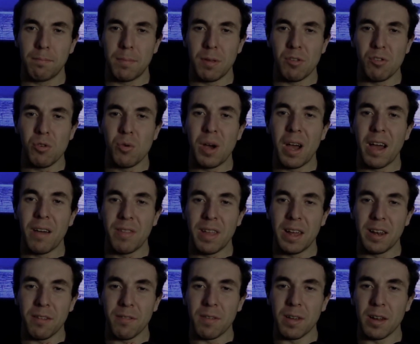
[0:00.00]
Is you have
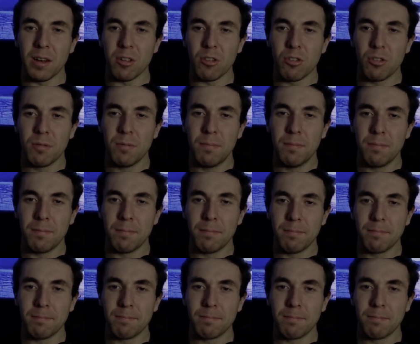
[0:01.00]
that advantage.
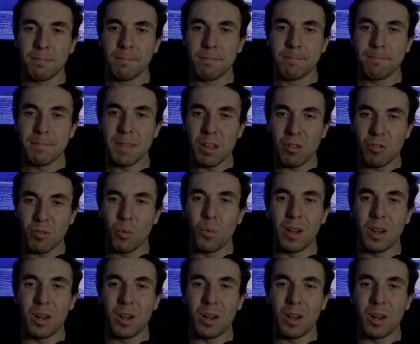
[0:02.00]
Thanks for